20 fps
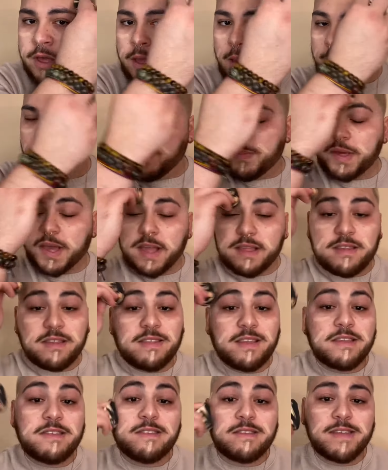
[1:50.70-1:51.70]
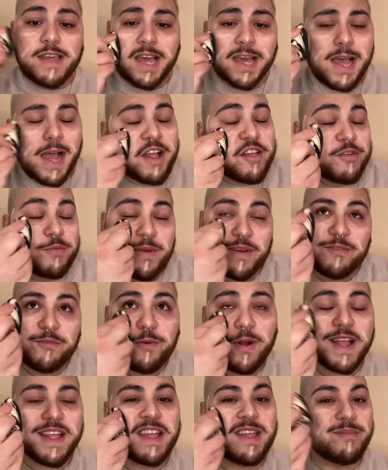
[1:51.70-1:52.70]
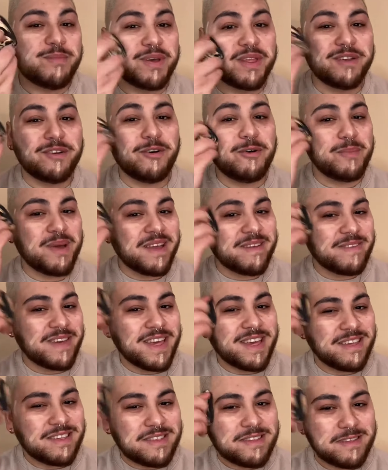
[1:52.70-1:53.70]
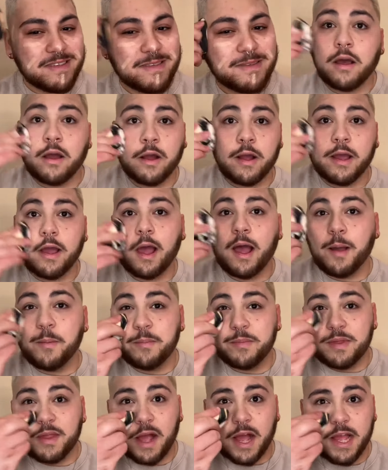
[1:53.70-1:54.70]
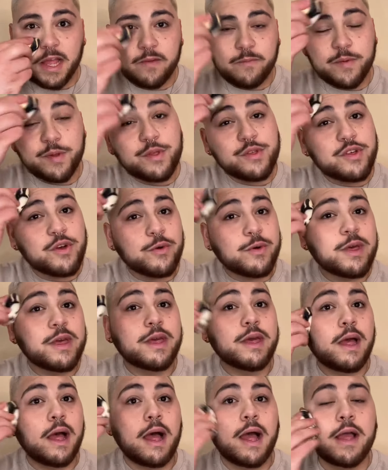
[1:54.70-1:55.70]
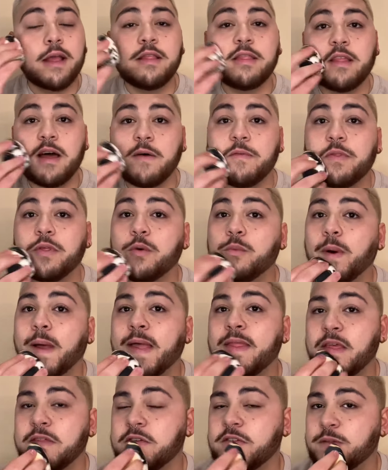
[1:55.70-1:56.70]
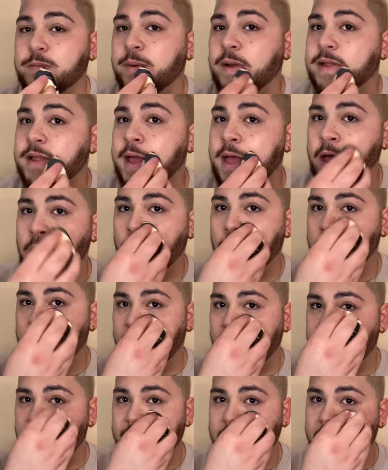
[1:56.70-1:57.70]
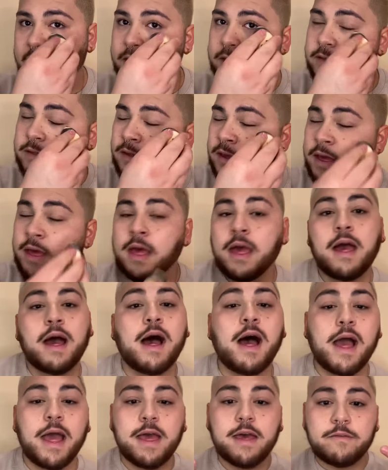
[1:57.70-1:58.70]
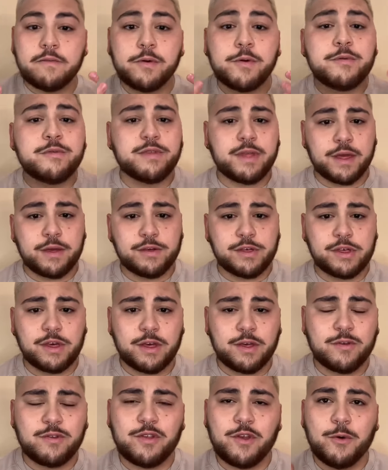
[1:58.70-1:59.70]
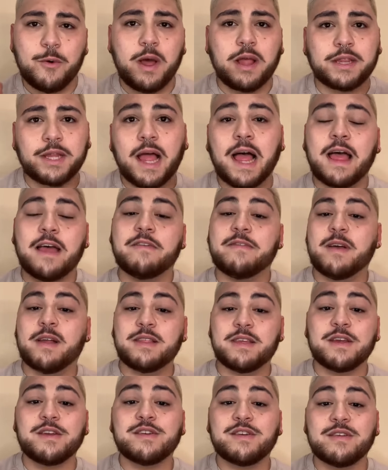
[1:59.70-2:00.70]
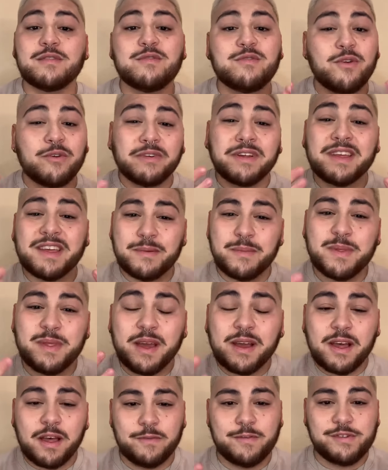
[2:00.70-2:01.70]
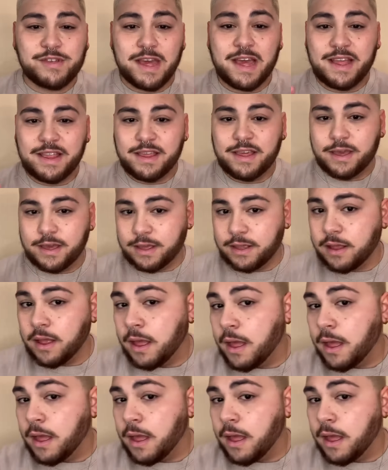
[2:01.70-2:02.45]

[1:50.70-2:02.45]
But because it's a stick, I just went right in and put it on my face. Alright, I'm not even joking. I love the way that this blended out on my face. I have rosacea, so a lot of foundations don't really give me the coverage that I need,